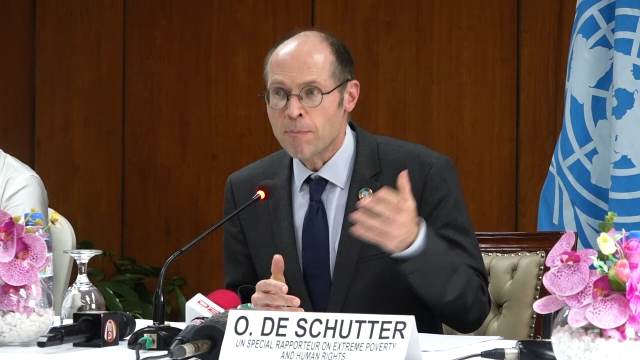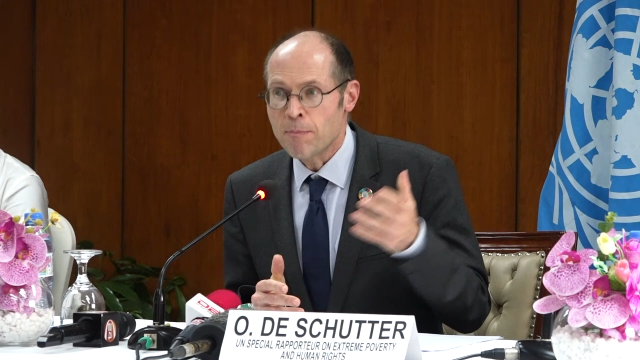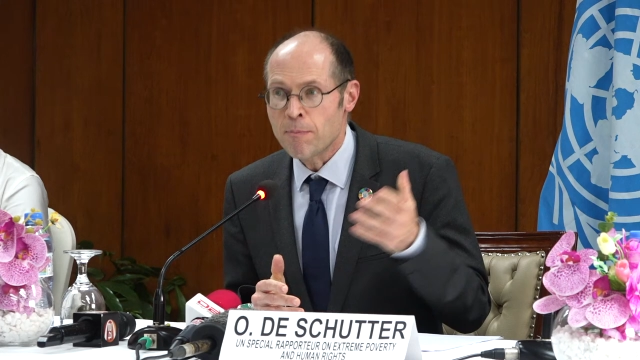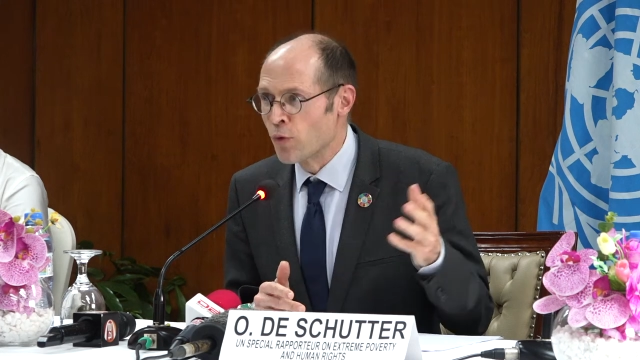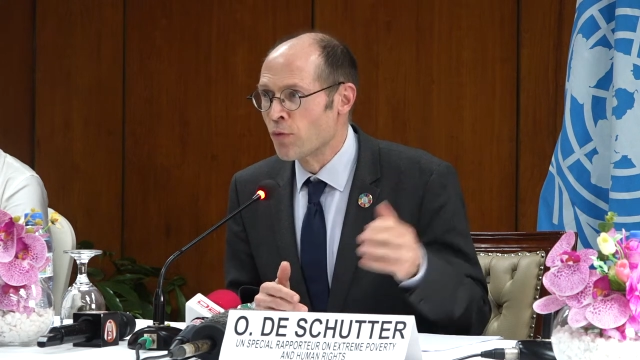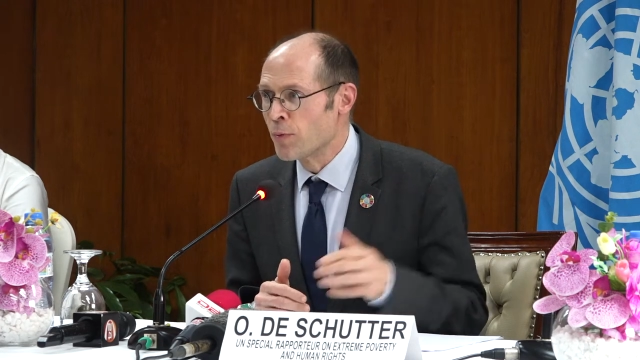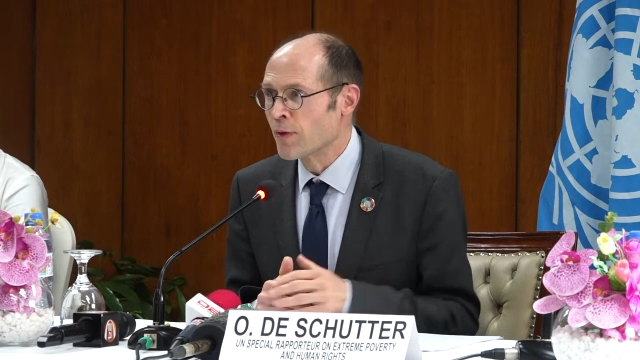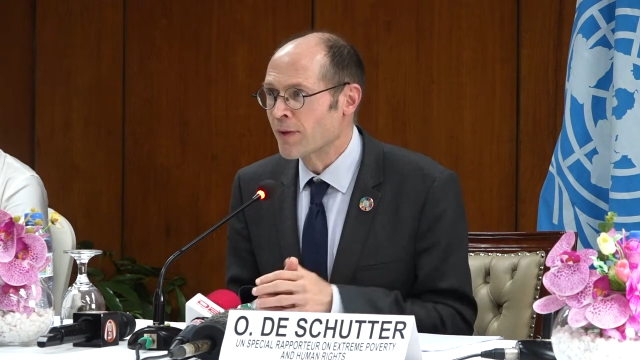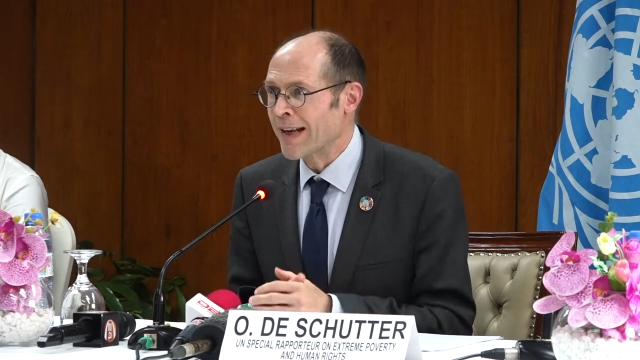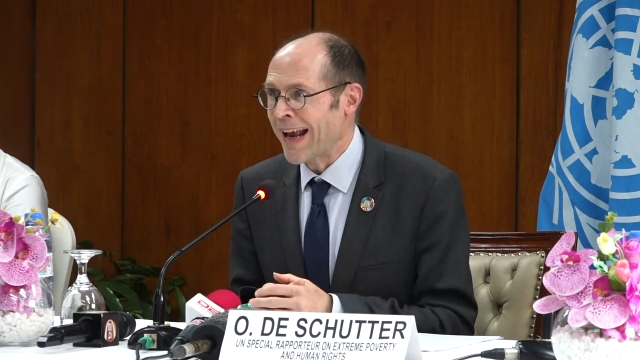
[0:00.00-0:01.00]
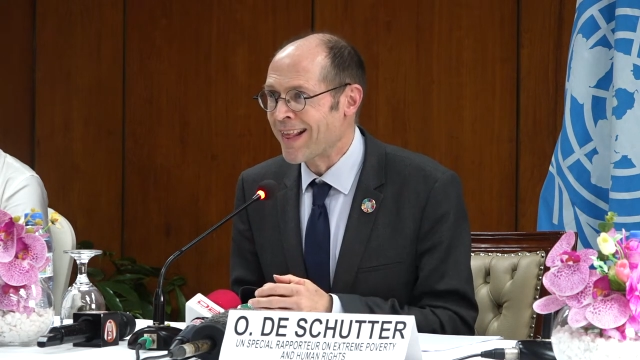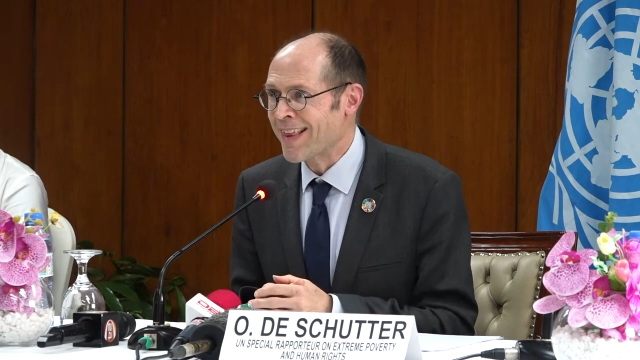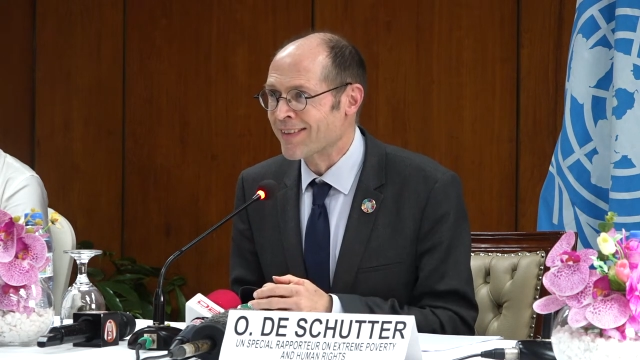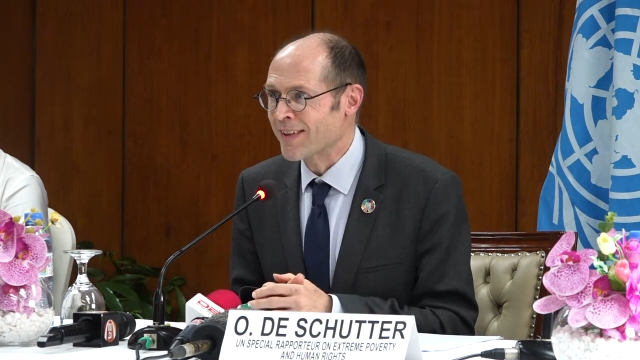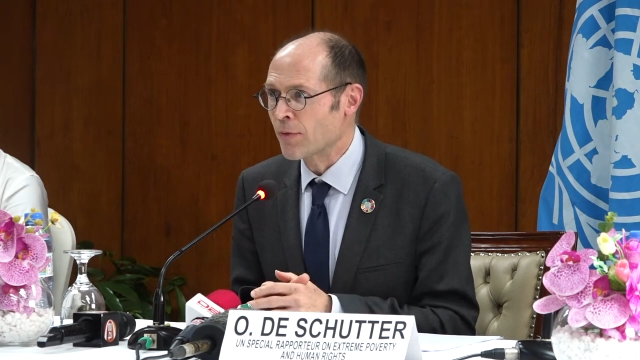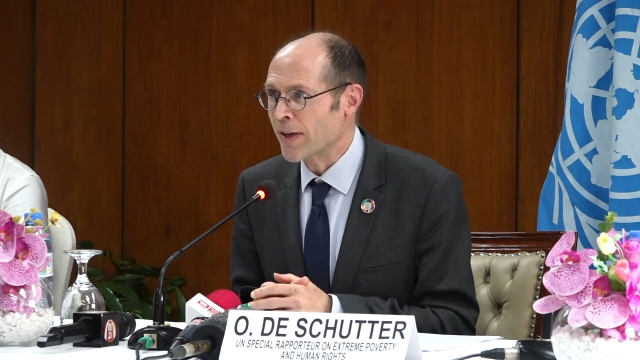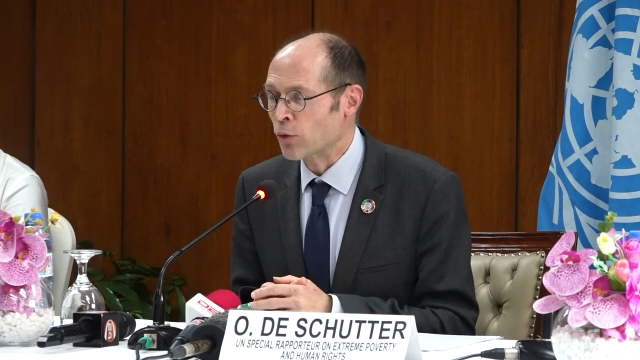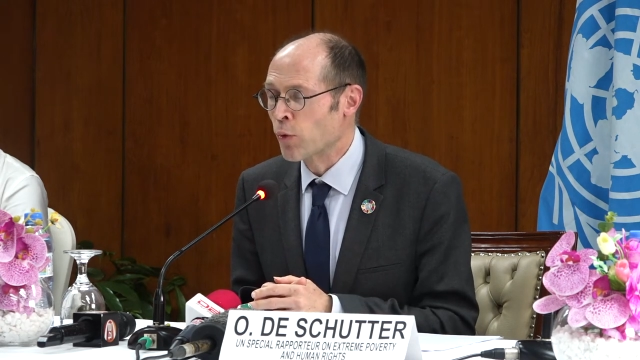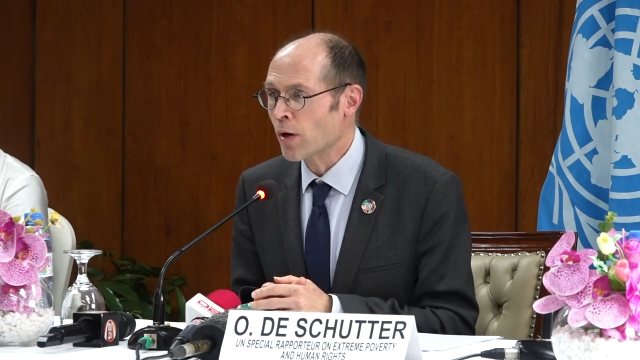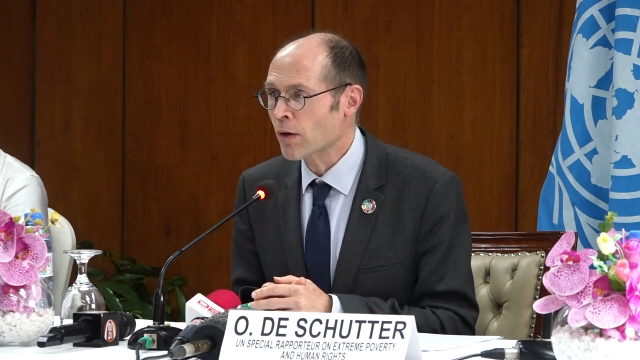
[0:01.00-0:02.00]
improvements in health and safety
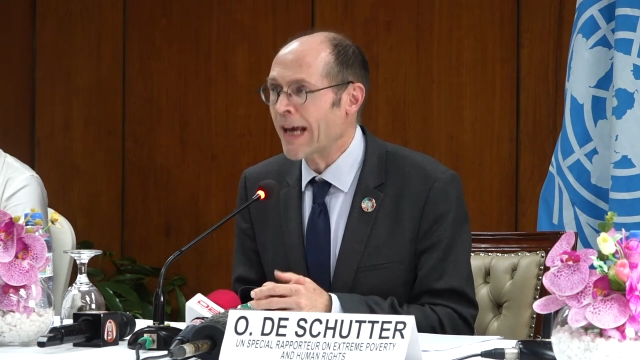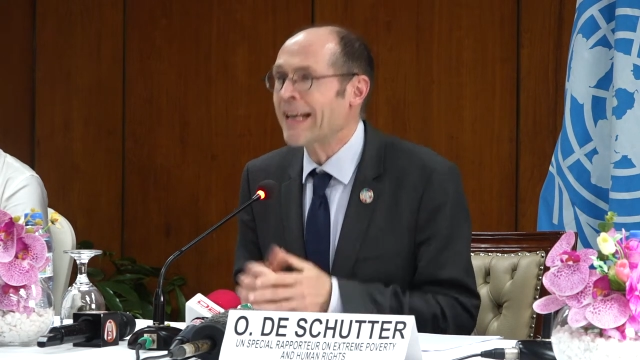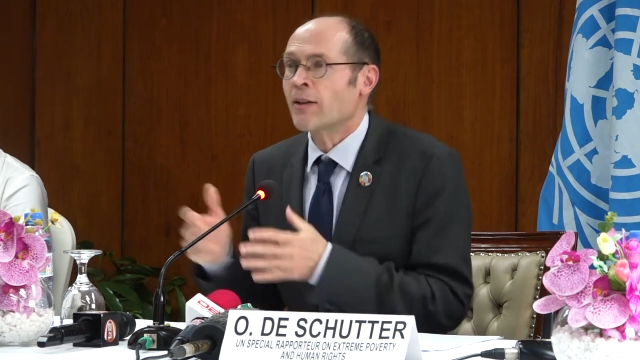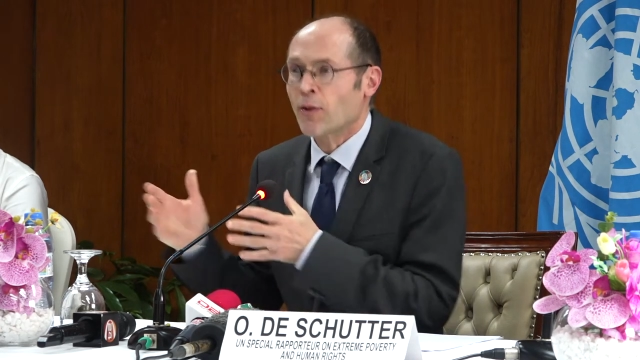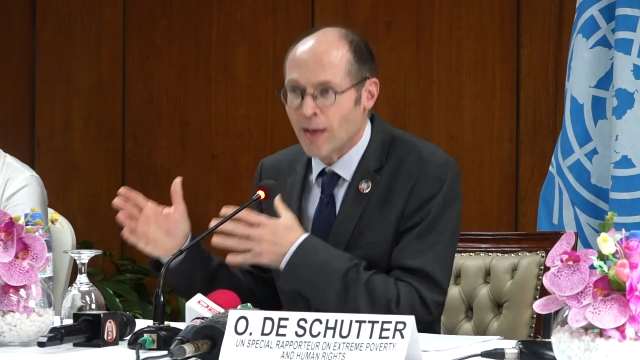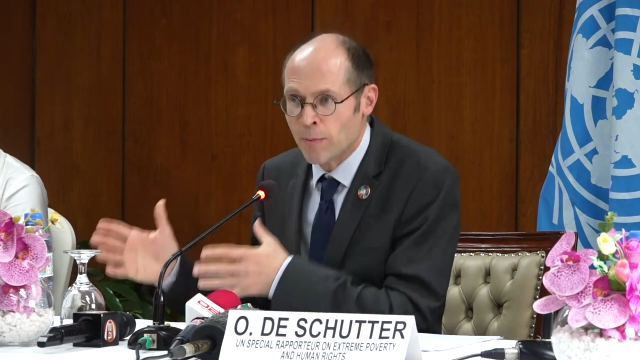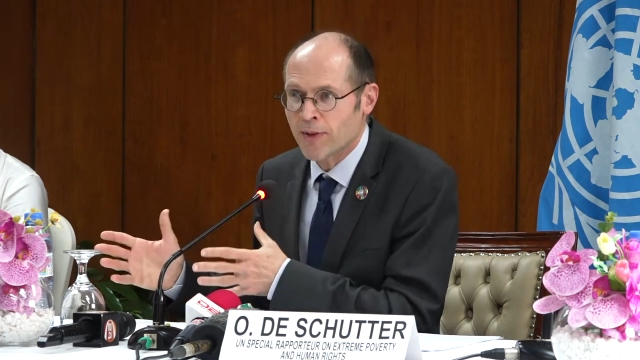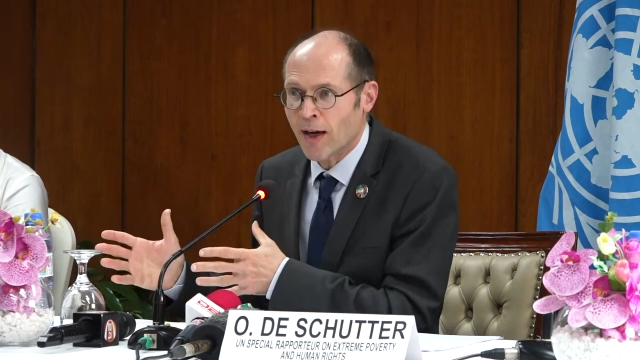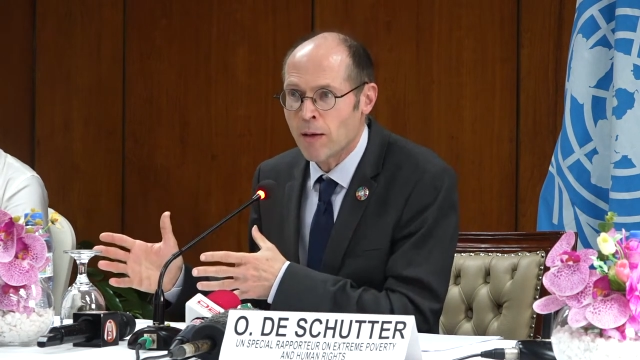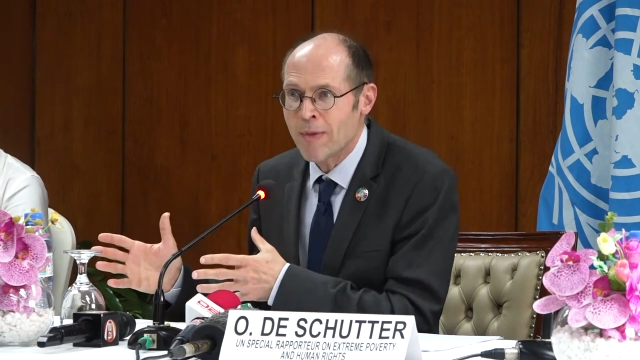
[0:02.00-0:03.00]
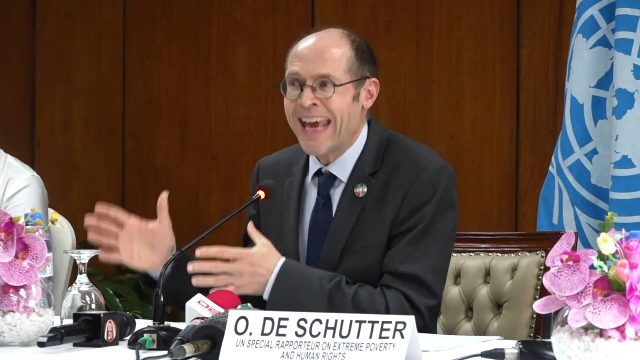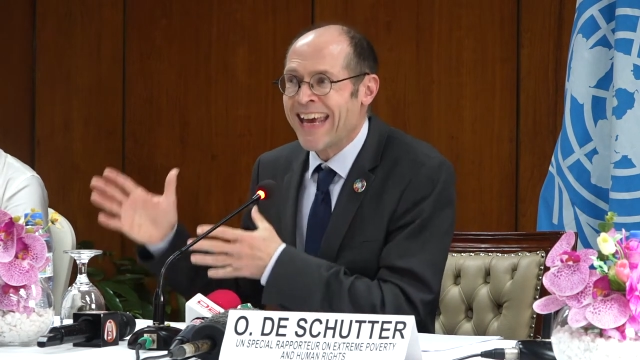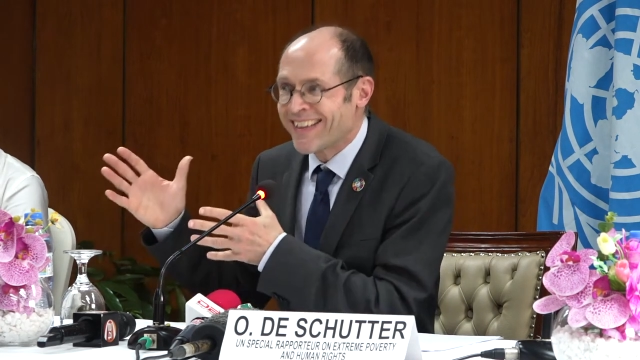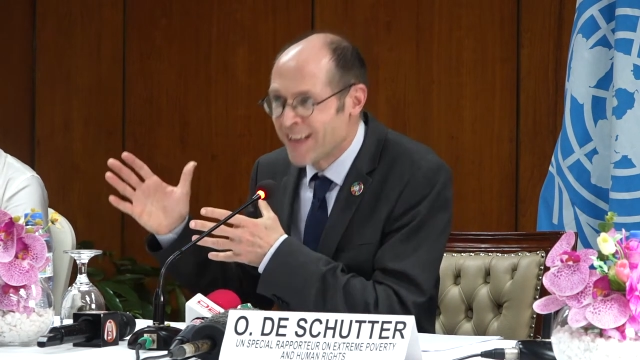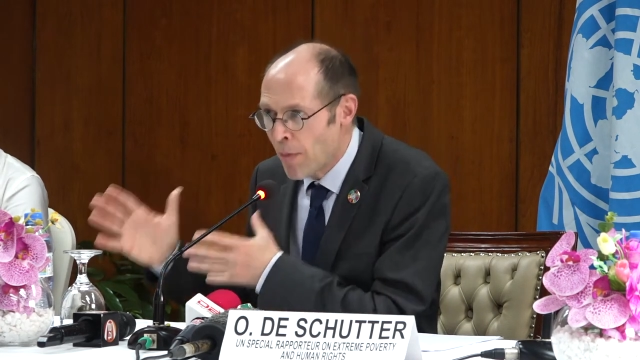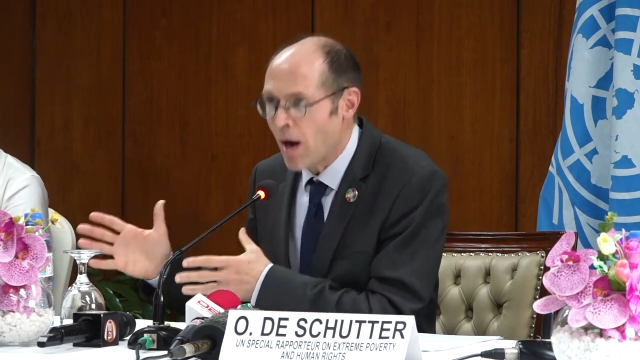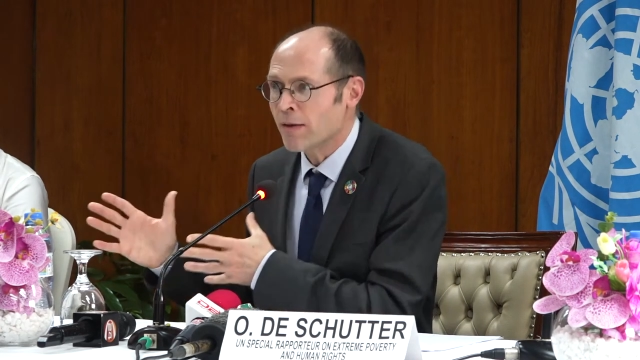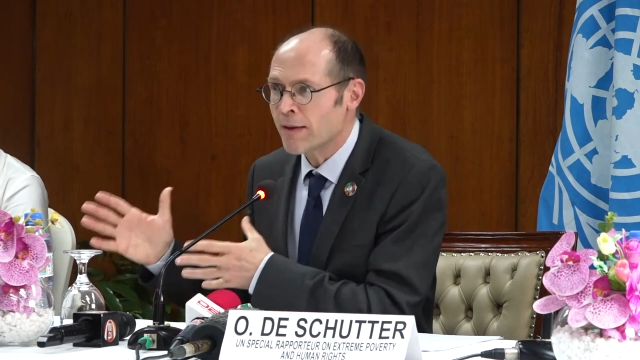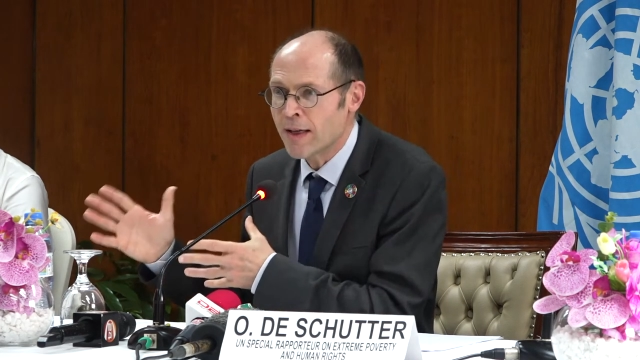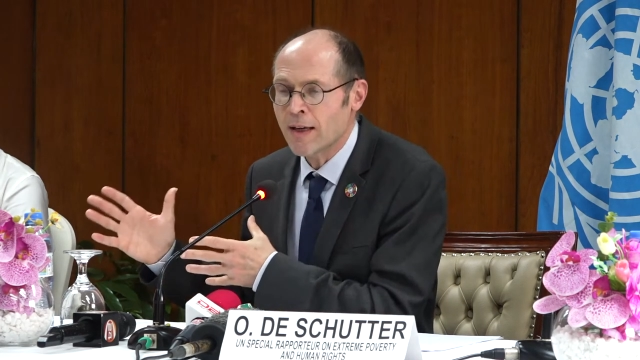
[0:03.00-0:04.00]
at work, and at the same time
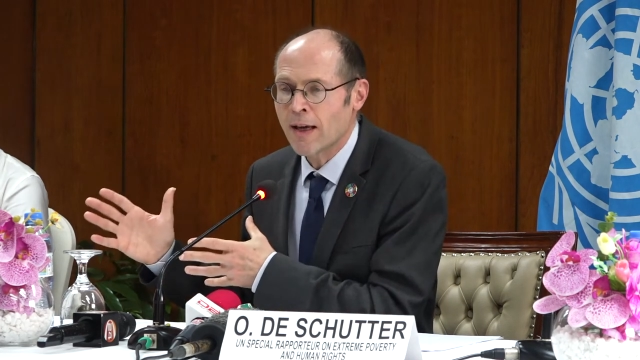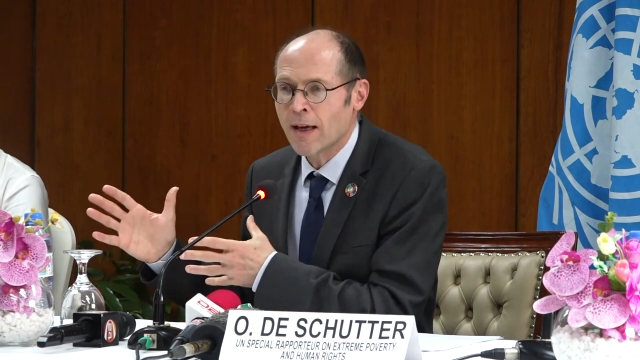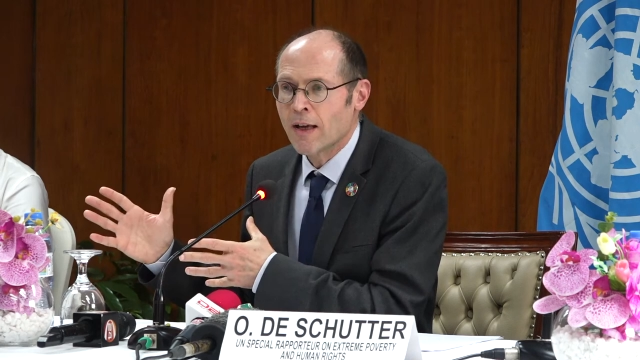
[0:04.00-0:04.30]
demanding